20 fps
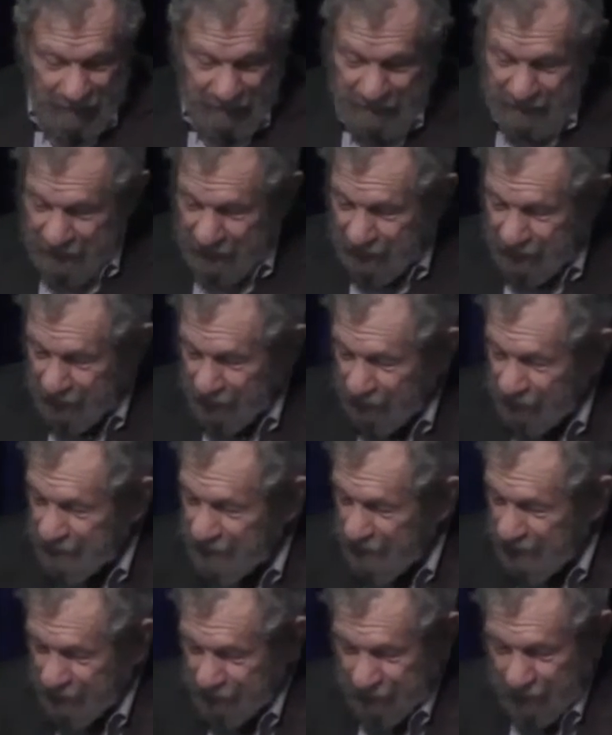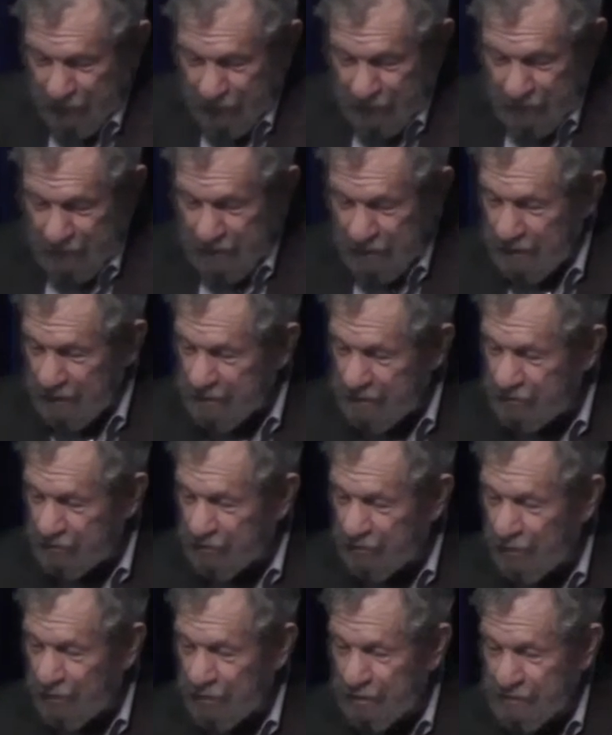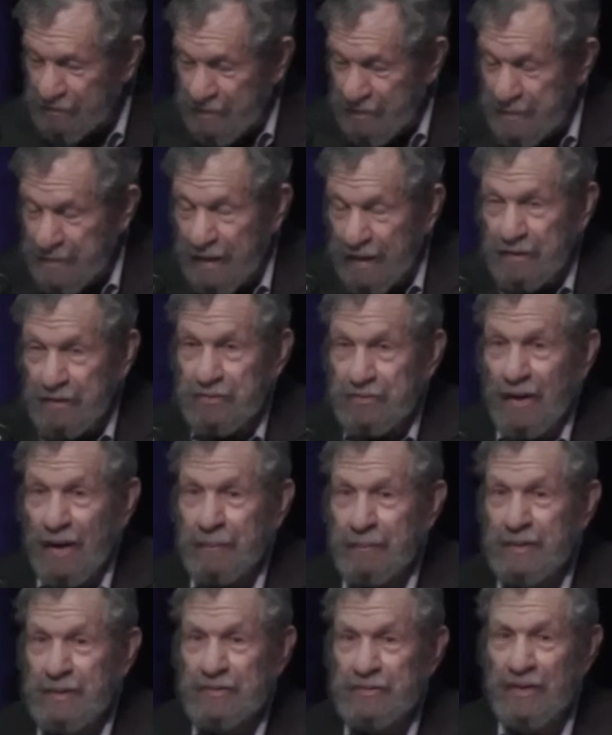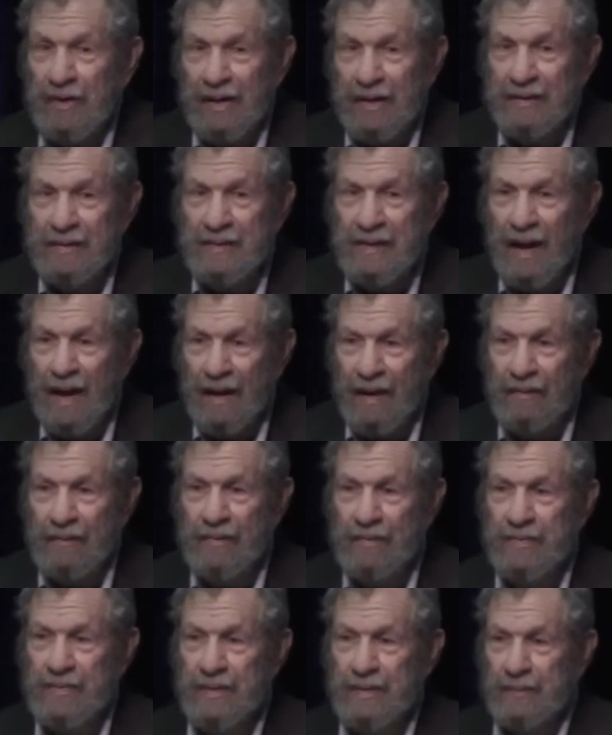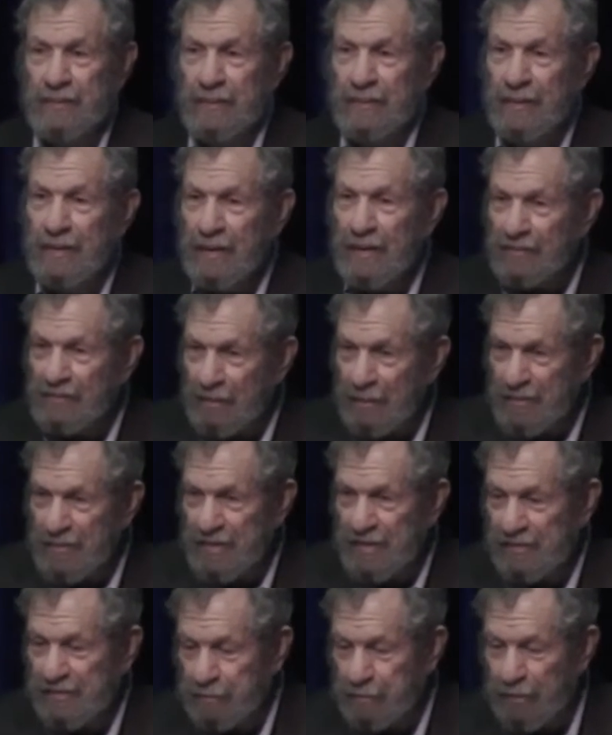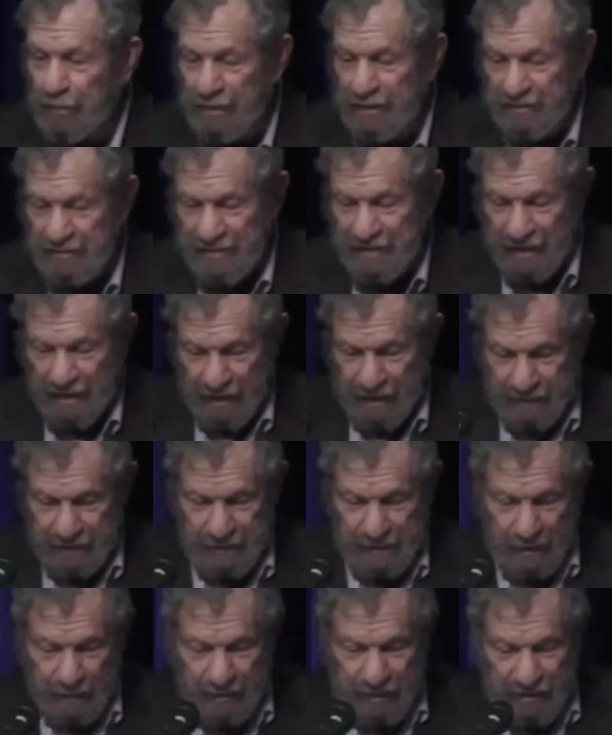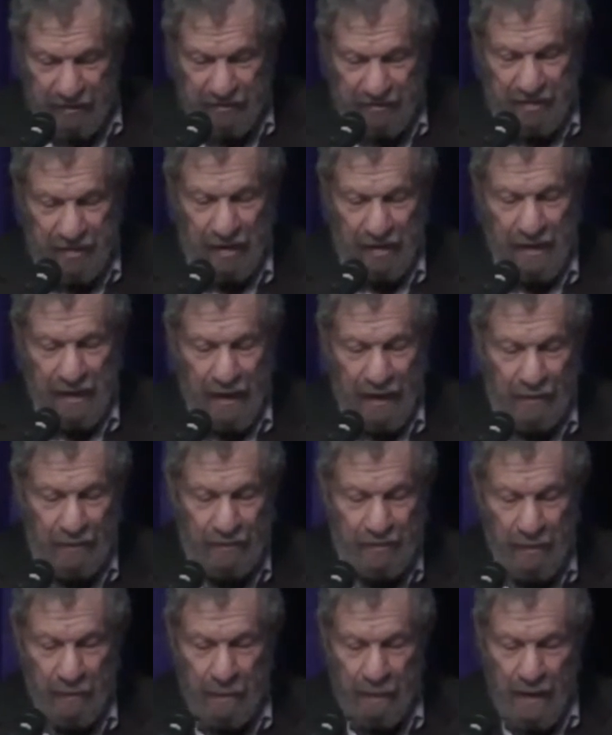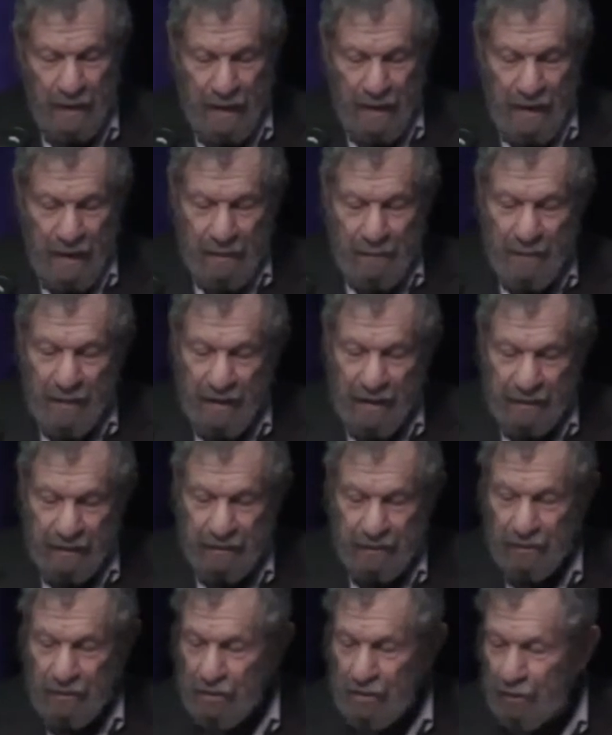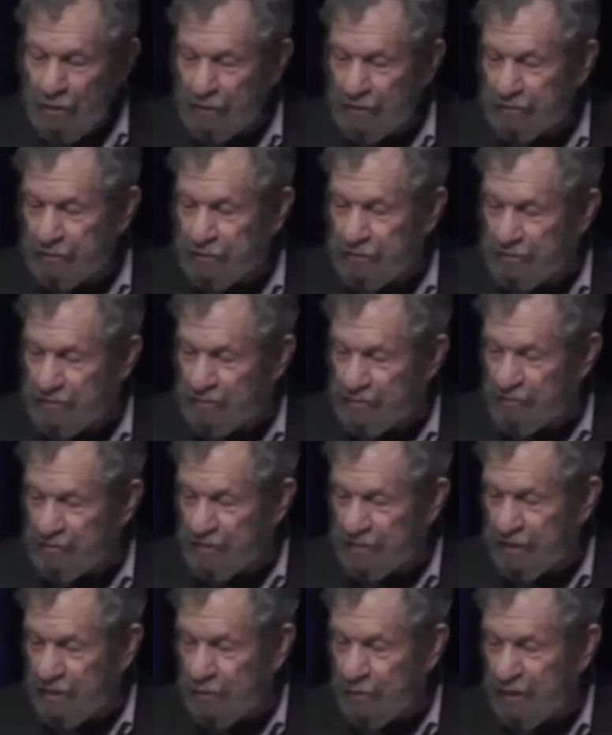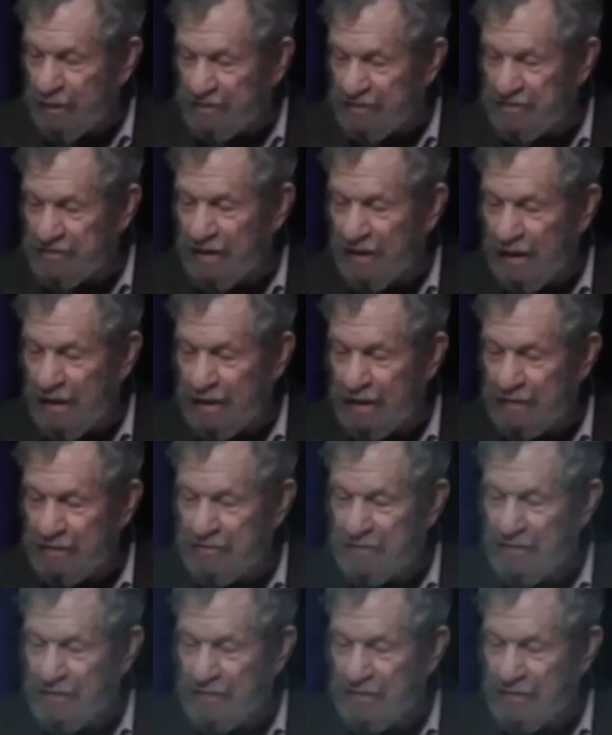clearly they have no control over the matter. So I'm going to try to tie some of these points together. And I'm going to start out by going through some very quick slides